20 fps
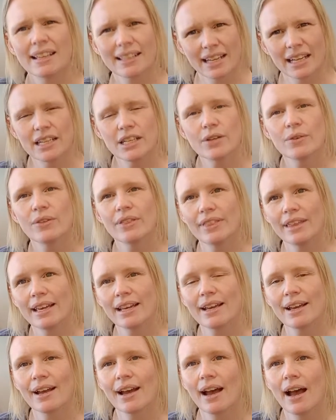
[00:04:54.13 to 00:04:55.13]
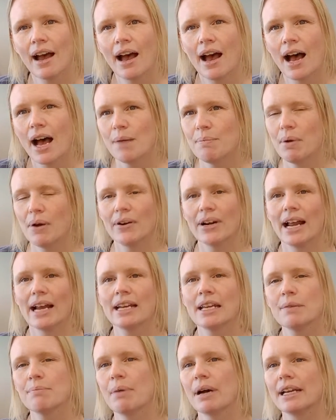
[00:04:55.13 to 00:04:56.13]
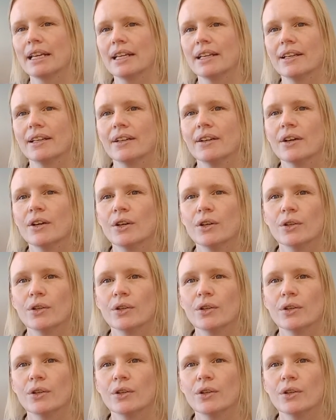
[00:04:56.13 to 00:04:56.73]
Can you think about anybody